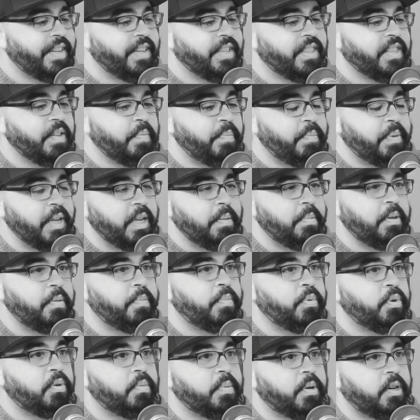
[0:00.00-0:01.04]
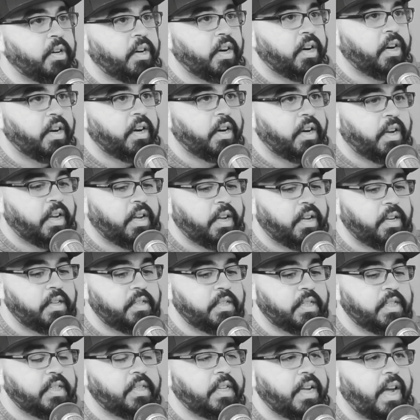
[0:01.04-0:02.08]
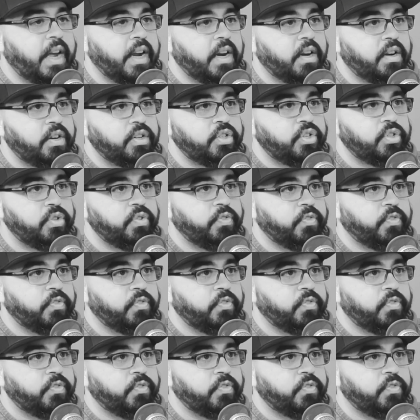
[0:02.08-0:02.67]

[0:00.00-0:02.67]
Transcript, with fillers: the baby boomer uh, desire to